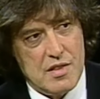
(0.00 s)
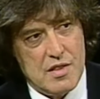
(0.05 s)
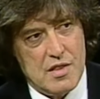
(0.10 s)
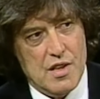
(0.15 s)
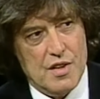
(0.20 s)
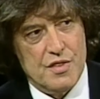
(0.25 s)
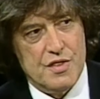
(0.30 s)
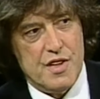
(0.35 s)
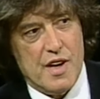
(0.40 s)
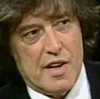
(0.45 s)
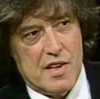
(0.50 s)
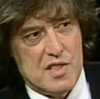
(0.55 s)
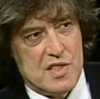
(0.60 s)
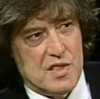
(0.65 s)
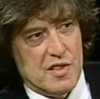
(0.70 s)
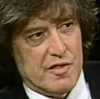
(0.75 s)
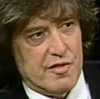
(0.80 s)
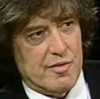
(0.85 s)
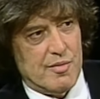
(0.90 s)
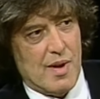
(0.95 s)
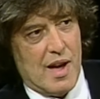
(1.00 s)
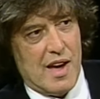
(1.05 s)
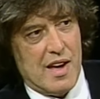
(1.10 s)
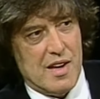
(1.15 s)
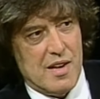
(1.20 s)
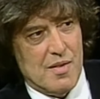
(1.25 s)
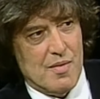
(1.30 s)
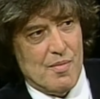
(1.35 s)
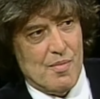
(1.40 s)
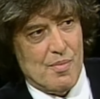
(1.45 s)
context of
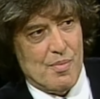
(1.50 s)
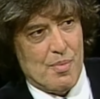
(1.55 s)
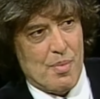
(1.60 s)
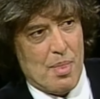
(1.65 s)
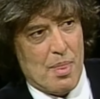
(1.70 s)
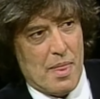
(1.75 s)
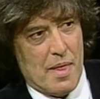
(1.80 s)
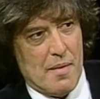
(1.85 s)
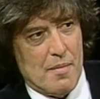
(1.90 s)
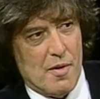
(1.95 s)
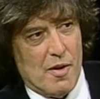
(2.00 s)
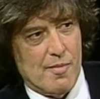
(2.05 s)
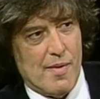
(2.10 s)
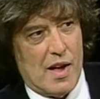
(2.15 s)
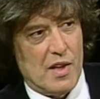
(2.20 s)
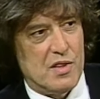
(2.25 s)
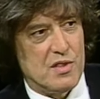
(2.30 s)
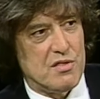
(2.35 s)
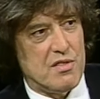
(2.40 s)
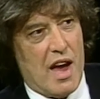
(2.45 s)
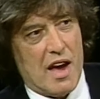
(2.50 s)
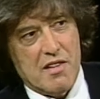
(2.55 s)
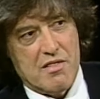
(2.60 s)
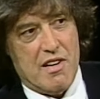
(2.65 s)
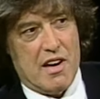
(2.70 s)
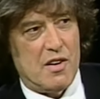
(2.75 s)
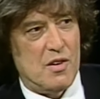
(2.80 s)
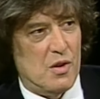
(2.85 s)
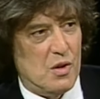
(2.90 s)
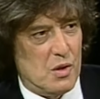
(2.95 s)
my my track
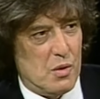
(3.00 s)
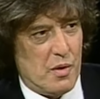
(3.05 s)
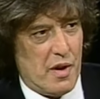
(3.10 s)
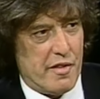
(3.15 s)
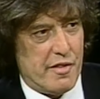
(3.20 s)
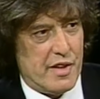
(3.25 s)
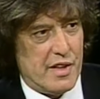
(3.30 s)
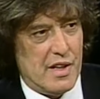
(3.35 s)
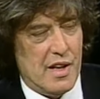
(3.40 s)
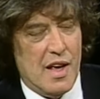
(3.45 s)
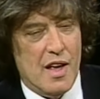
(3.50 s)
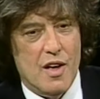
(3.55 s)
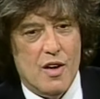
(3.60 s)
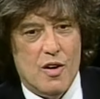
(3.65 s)
record, or yeah. whatever,